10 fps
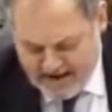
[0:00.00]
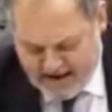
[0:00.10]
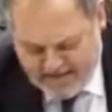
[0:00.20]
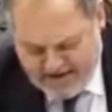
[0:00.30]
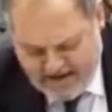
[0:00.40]
And
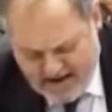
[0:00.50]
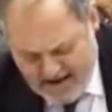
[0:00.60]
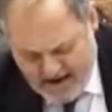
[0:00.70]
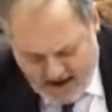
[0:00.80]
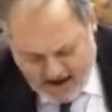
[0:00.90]

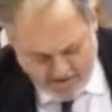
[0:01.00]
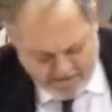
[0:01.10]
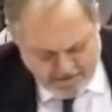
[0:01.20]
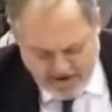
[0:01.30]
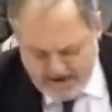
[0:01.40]
I
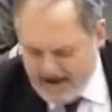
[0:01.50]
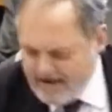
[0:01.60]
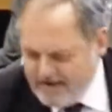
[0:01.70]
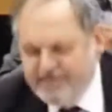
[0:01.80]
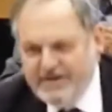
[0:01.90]
would point
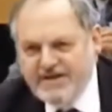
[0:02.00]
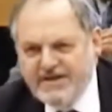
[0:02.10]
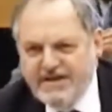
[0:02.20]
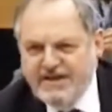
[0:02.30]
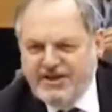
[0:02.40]
out that, for
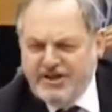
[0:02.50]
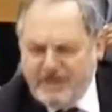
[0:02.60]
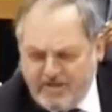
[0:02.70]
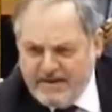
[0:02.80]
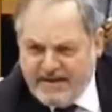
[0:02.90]
instance, in
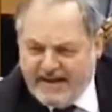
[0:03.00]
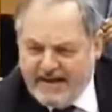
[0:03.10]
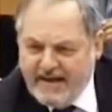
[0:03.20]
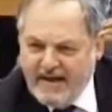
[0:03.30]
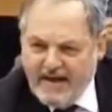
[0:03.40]

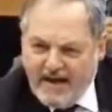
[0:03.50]
Germany,